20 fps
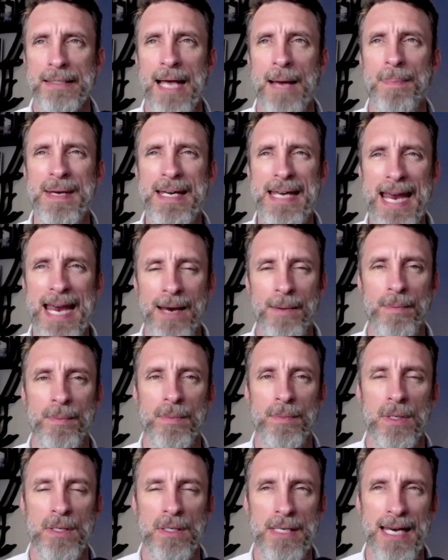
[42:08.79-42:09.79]
That became
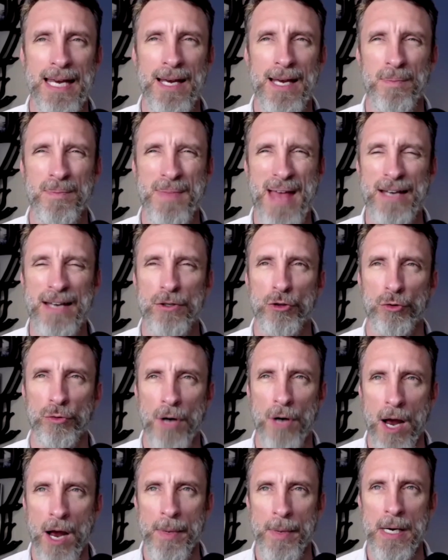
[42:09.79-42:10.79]
to him, that
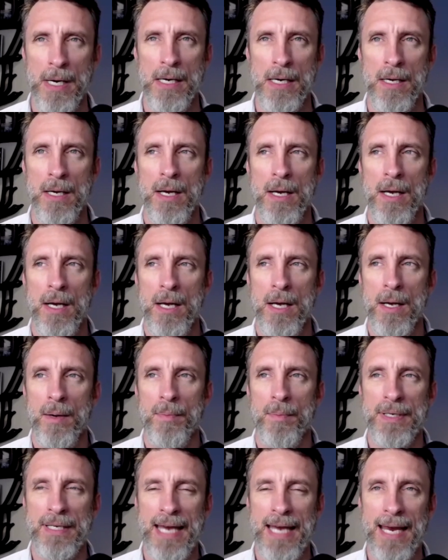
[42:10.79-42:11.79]
trauma
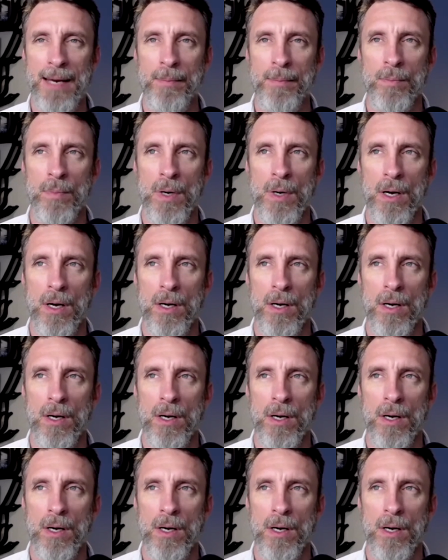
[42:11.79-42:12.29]
became